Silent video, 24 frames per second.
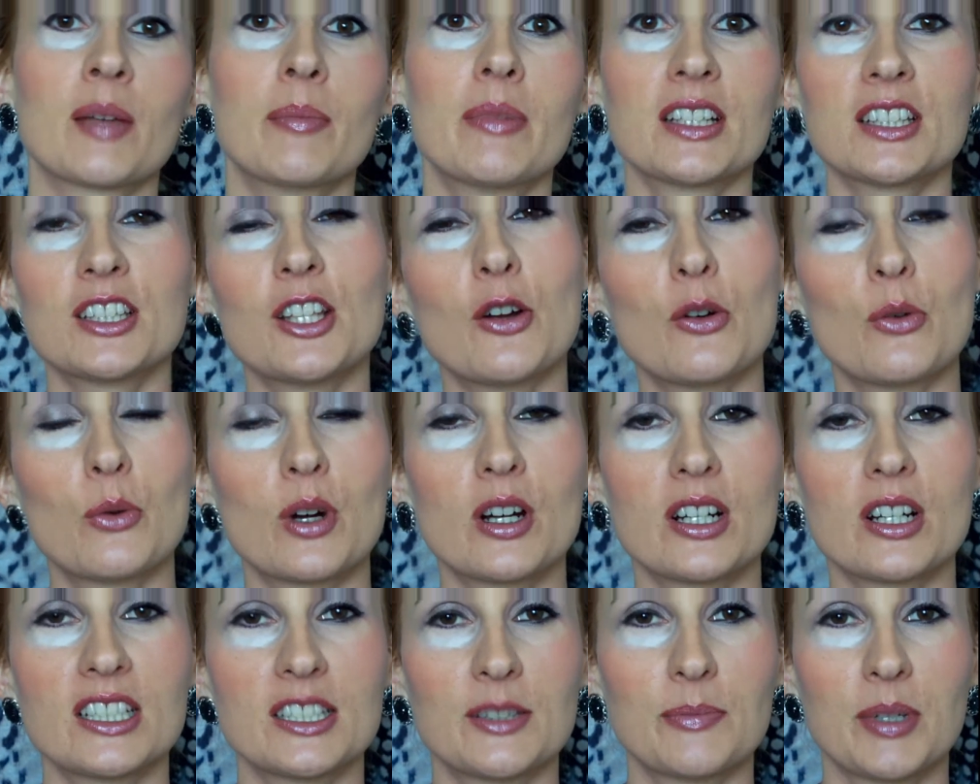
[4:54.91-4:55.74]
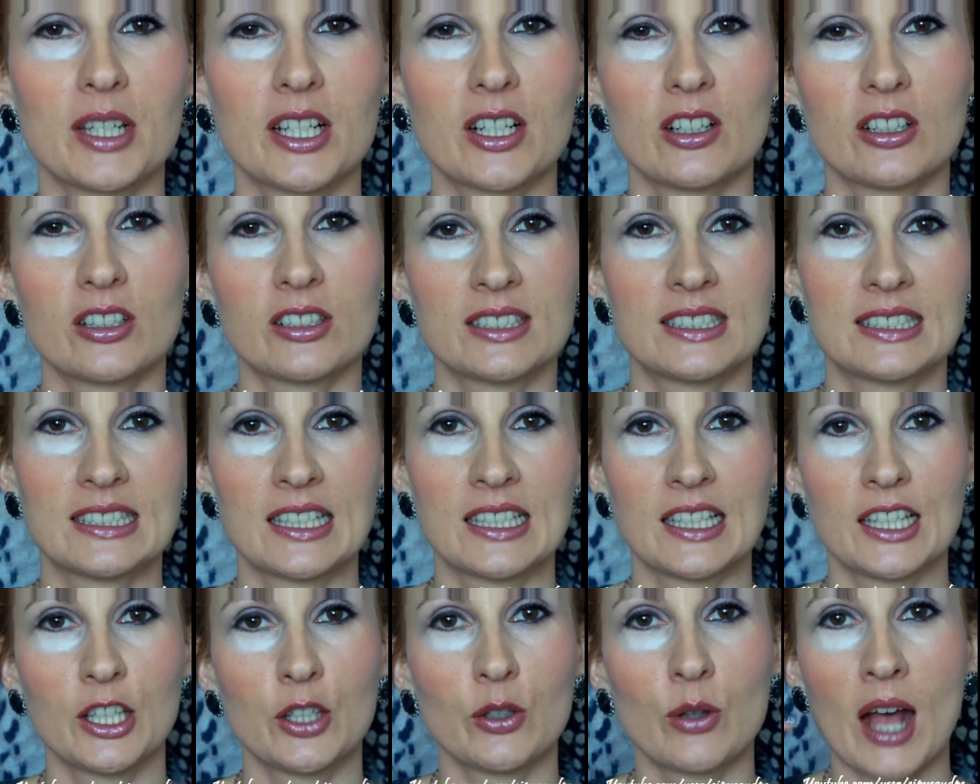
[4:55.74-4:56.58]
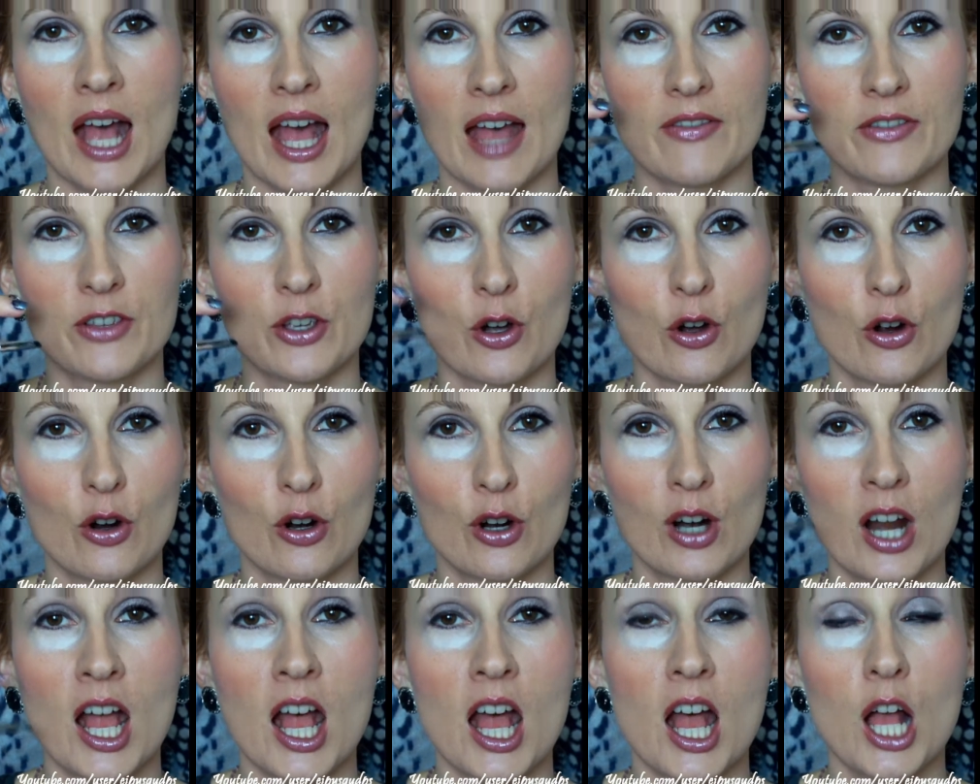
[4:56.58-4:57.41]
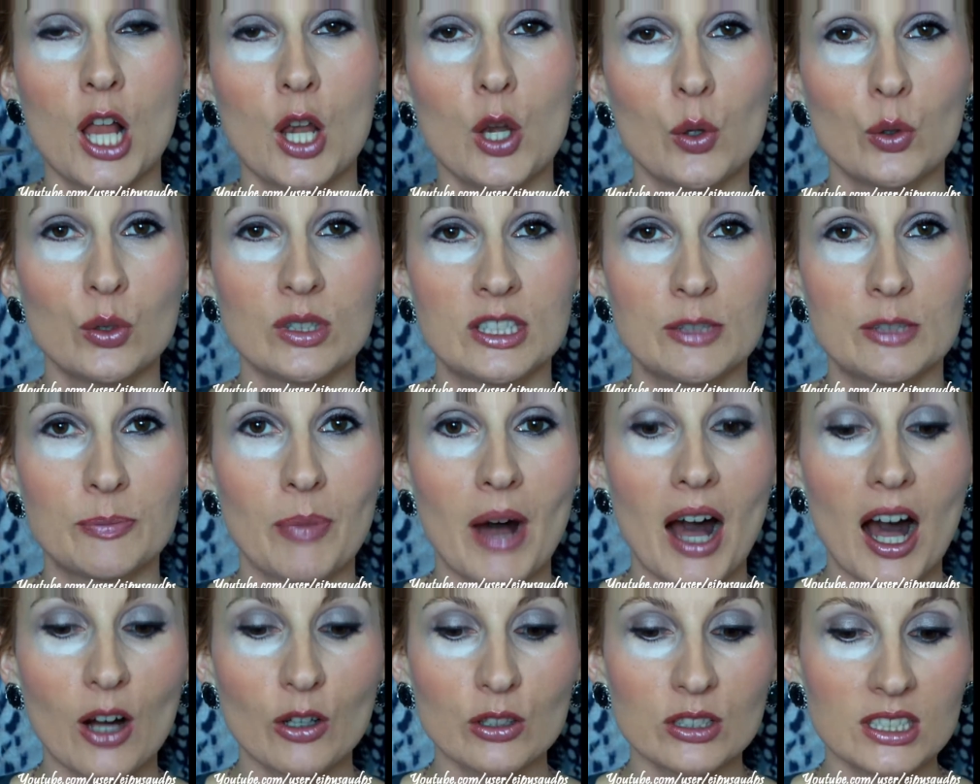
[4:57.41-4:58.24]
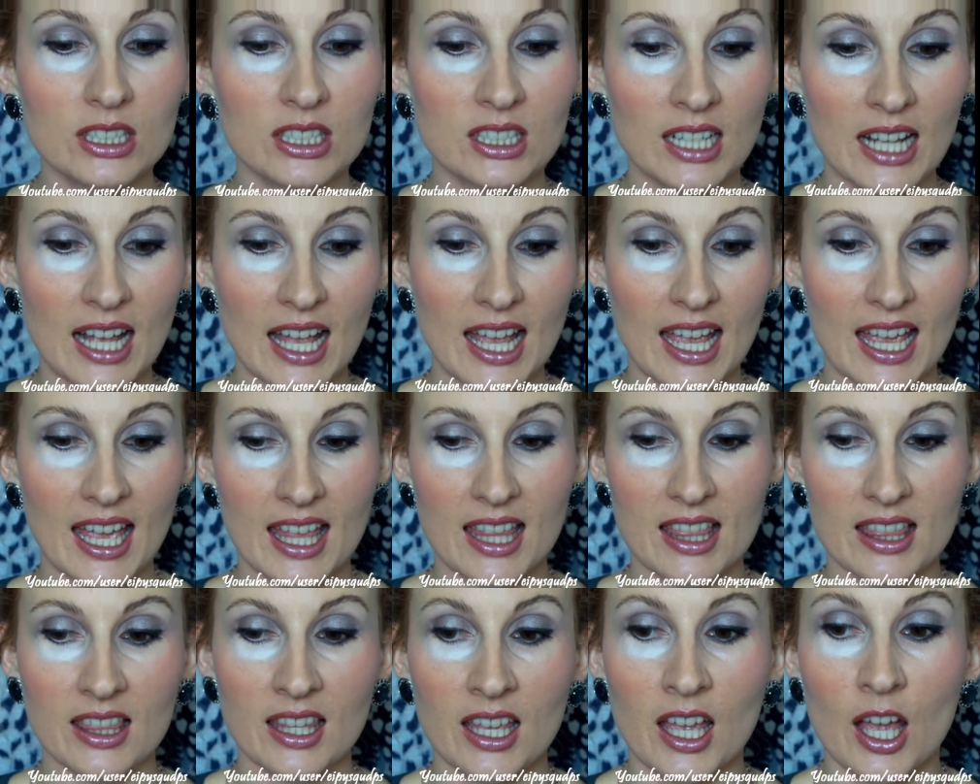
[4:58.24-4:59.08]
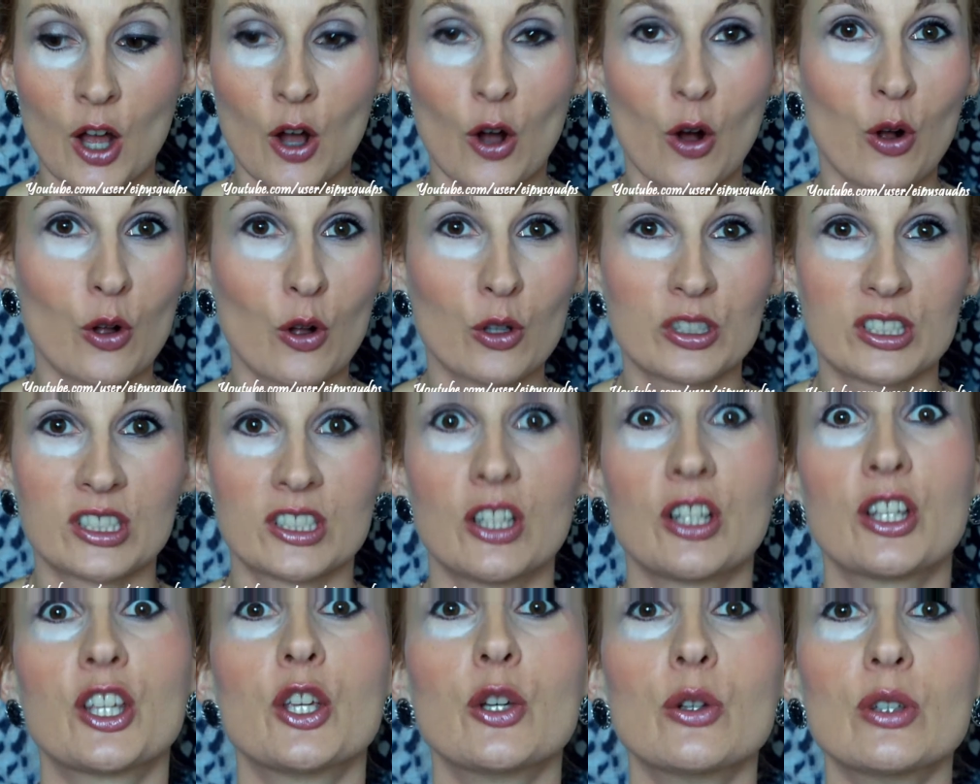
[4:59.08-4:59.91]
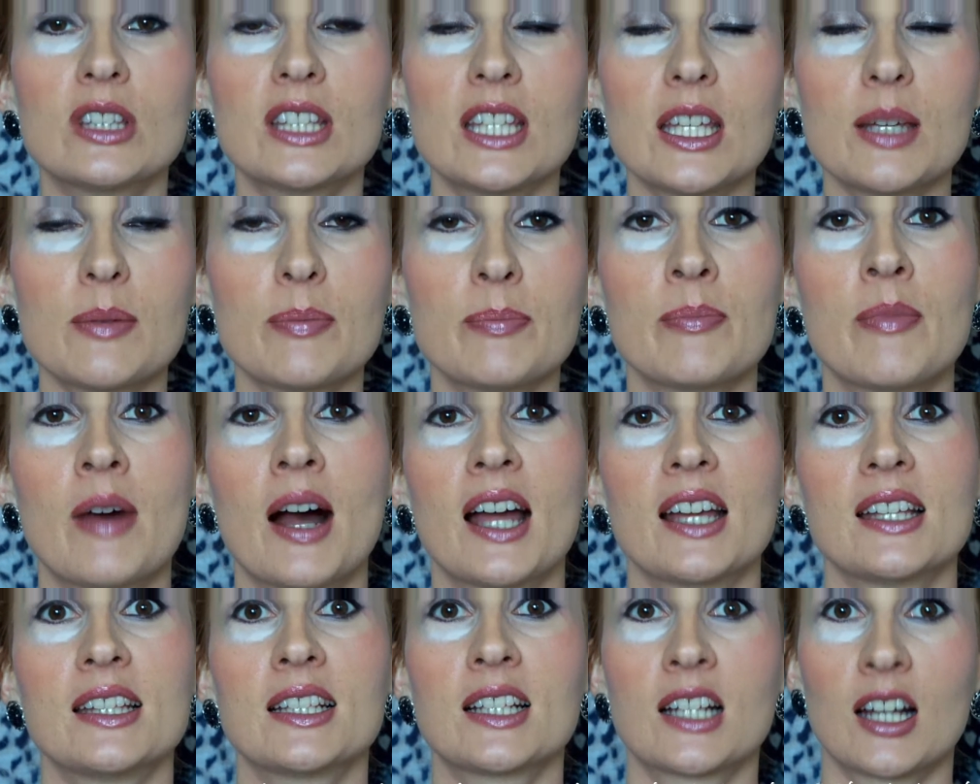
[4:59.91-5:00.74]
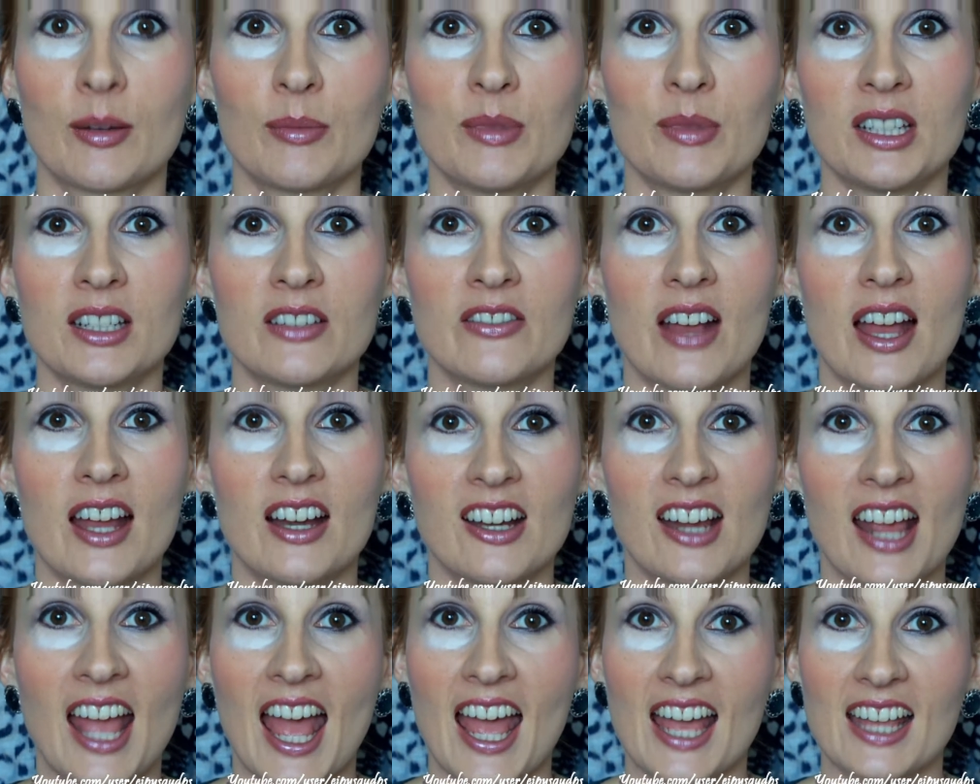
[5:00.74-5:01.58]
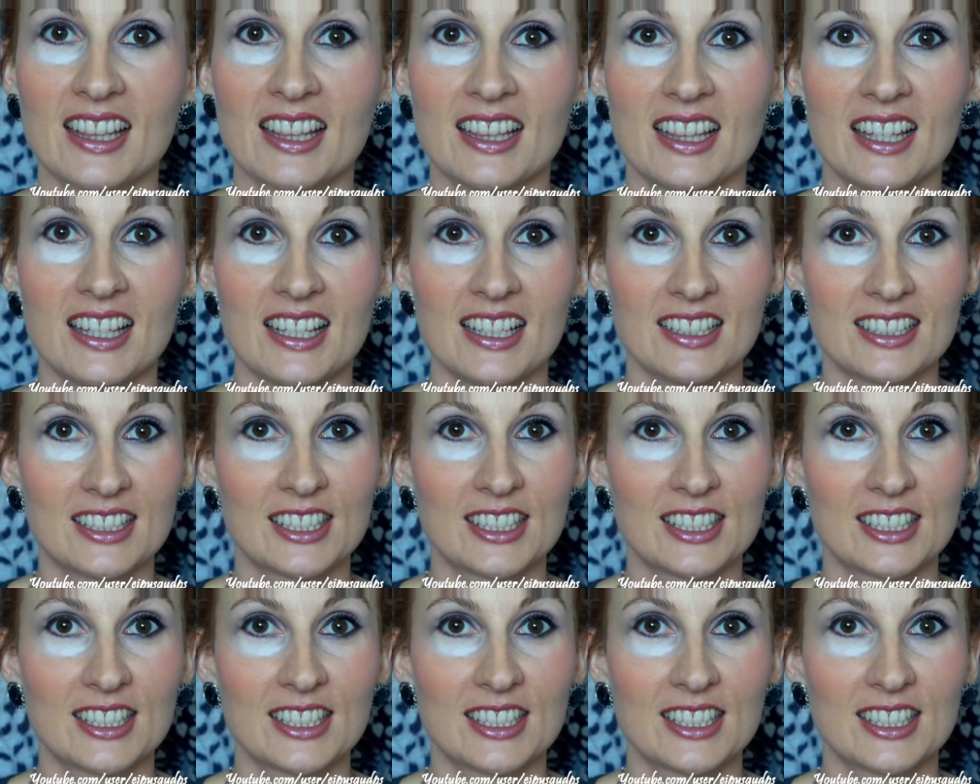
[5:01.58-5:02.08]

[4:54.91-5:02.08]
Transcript: But no worries, because you have your loose powder, and also Q-tip might come in very handy.